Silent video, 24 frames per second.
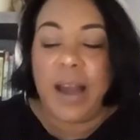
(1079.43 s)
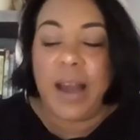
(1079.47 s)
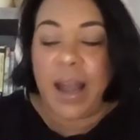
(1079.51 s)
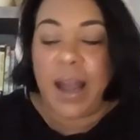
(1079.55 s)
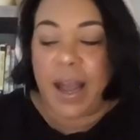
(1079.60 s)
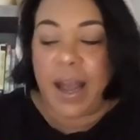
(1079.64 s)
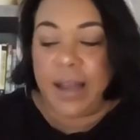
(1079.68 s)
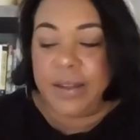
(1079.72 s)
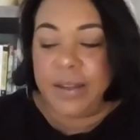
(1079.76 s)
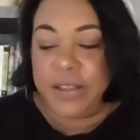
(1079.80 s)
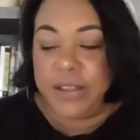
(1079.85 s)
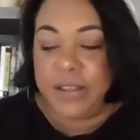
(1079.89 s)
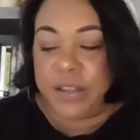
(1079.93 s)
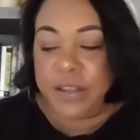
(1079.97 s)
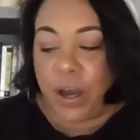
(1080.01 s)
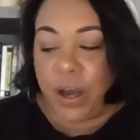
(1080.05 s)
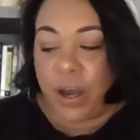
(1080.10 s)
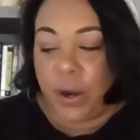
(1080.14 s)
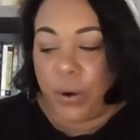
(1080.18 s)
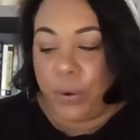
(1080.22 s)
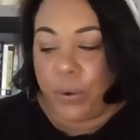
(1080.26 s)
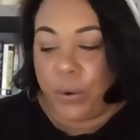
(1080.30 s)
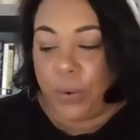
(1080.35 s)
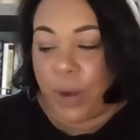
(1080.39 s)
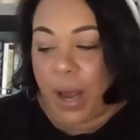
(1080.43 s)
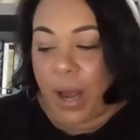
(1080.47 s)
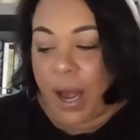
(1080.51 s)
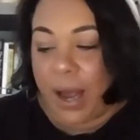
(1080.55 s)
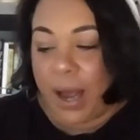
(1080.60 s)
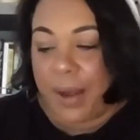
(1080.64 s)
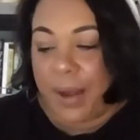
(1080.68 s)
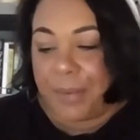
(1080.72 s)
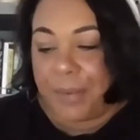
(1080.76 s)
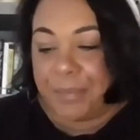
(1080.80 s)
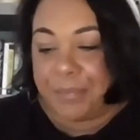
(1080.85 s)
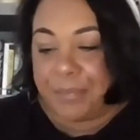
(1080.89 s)
And so
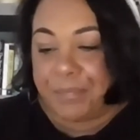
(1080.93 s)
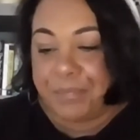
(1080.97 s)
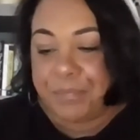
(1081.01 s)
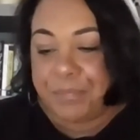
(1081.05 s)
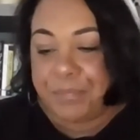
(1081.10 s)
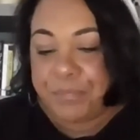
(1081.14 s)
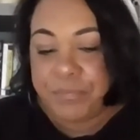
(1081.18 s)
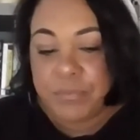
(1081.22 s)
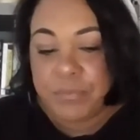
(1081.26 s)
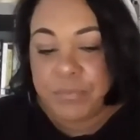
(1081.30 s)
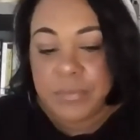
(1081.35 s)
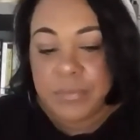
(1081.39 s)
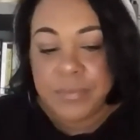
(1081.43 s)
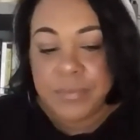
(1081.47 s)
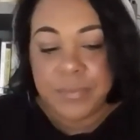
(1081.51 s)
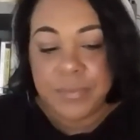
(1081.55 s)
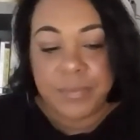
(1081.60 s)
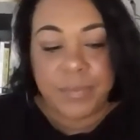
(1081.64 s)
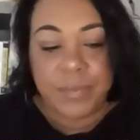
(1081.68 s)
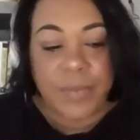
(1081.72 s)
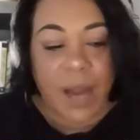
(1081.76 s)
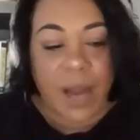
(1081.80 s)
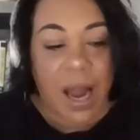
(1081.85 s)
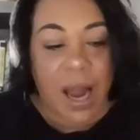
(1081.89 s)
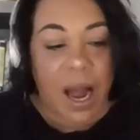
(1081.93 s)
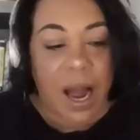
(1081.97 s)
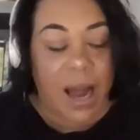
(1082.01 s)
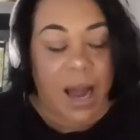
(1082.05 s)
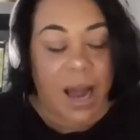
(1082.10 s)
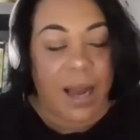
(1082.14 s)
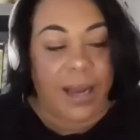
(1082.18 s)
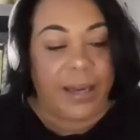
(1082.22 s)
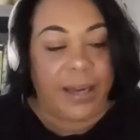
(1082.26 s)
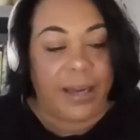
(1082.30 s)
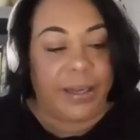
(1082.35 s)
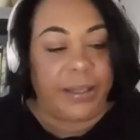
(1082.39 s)

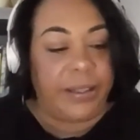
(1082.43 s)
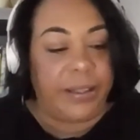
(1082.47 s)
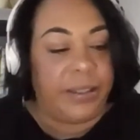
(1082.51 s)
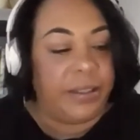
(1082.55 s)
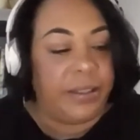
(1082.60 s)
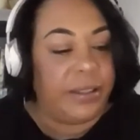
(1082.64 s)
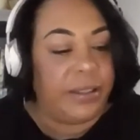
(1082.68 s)
I